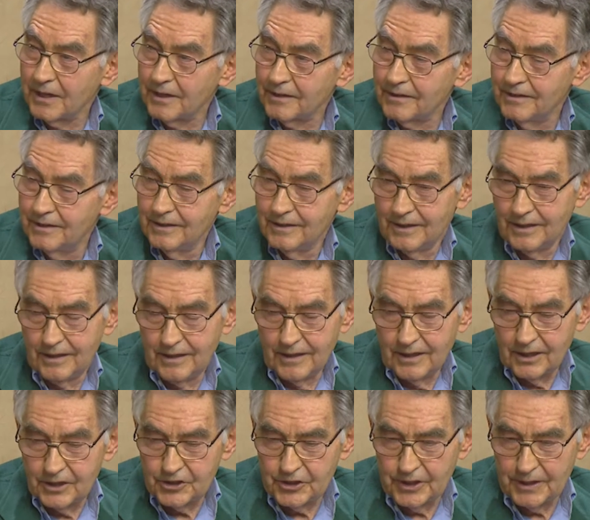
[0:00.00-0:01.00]
by a,
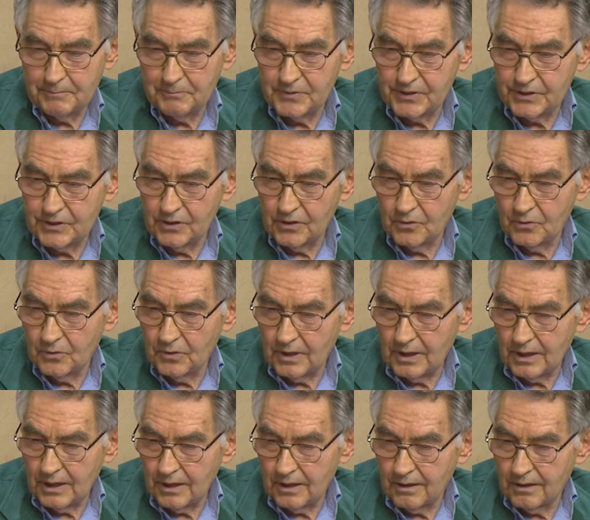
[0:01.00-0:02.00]
a ship.
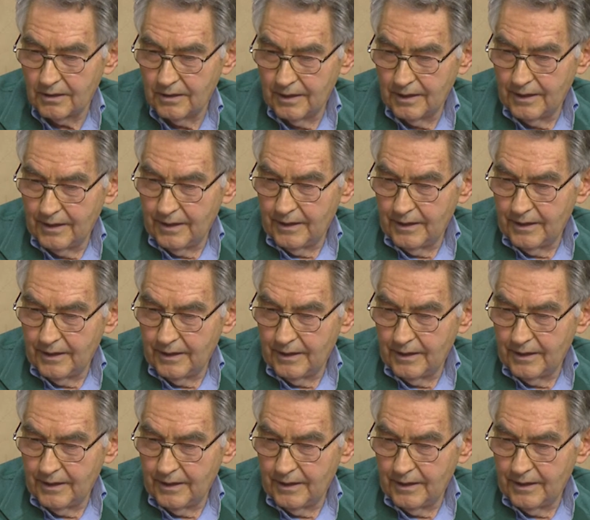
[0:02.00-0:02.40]
So uh,